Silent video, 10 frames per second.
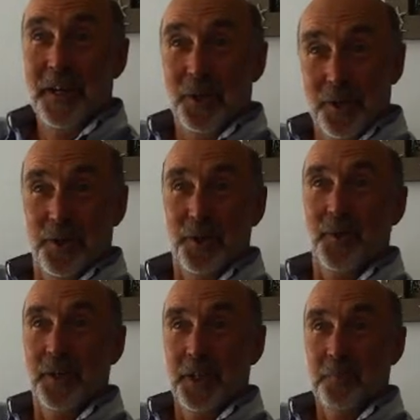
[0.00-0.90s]
at just the
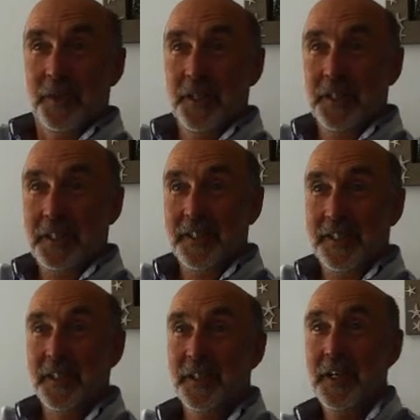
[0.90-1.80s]
right speed he
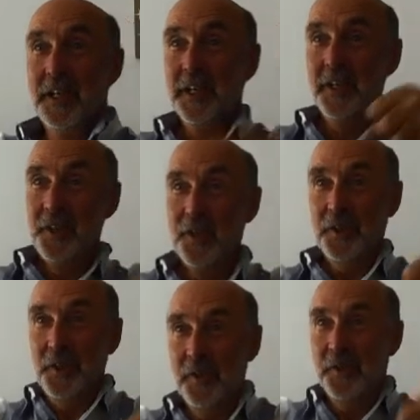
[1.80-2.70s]
needed and he'd
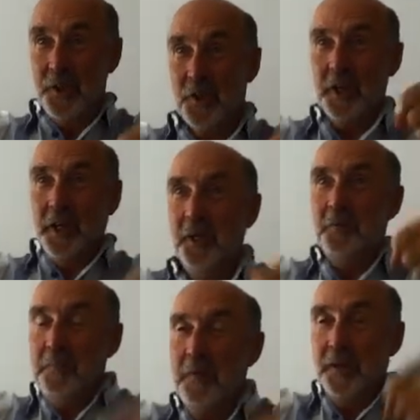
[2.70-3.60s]
sit there in his truck and
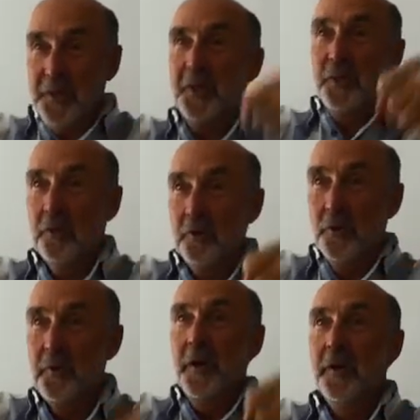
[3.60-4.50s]
he'd be bouncing
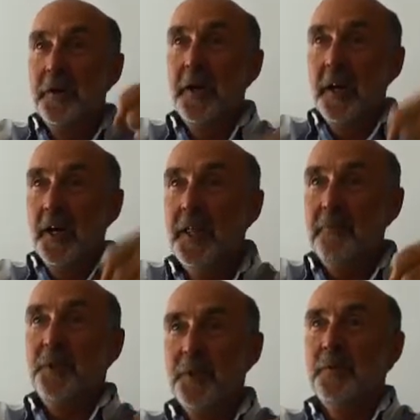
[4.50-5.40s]
along the road and
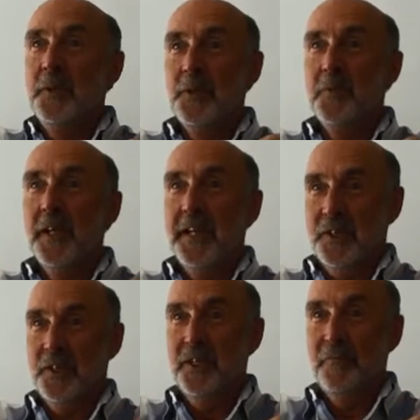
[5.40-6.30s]
that was the most
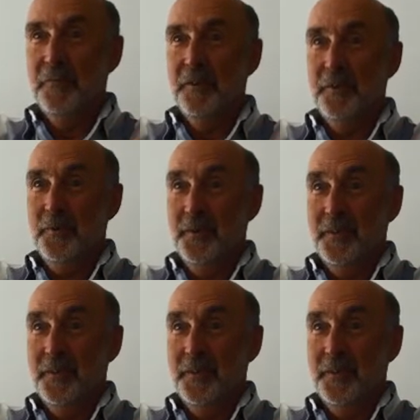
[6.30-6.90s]
relaxed he ever felt.